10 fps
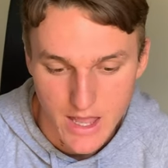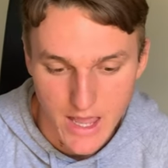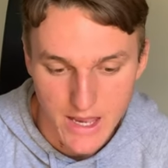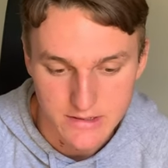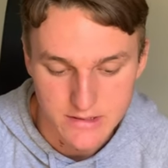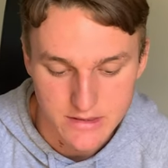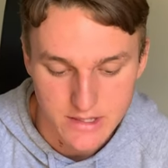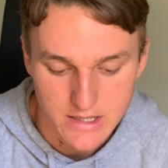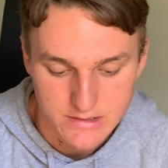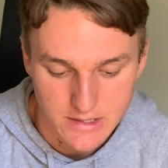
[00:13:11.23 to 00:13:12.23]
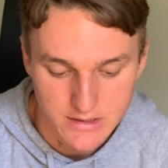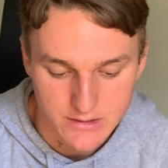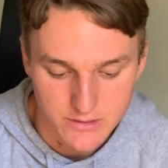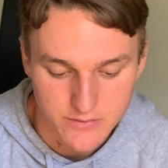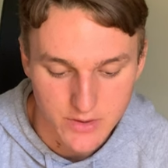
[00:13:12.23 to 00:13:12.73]
And the thing is that
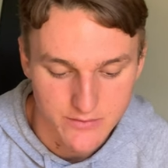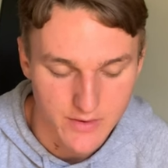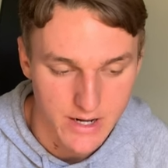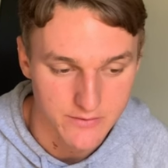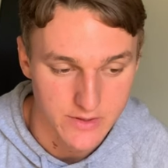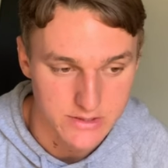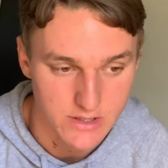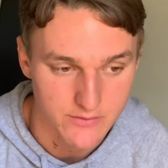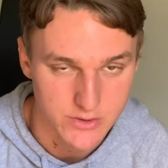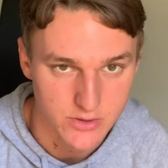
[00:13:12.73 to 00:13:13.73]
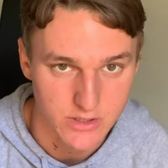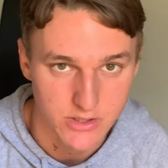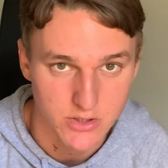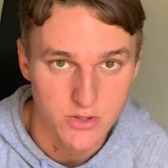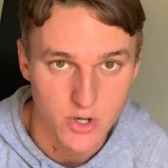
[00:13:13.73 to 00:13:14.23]
you've got to find out for yourself because only
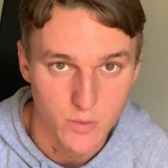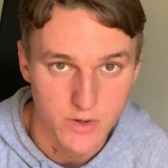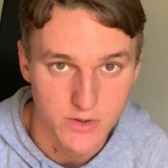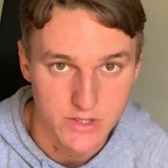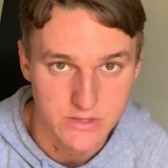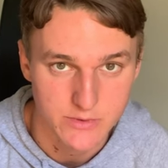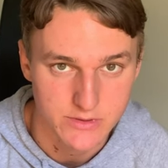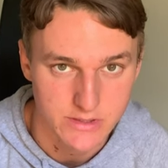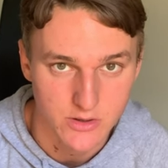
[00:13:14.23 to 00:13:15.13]
you know what you're experiencing,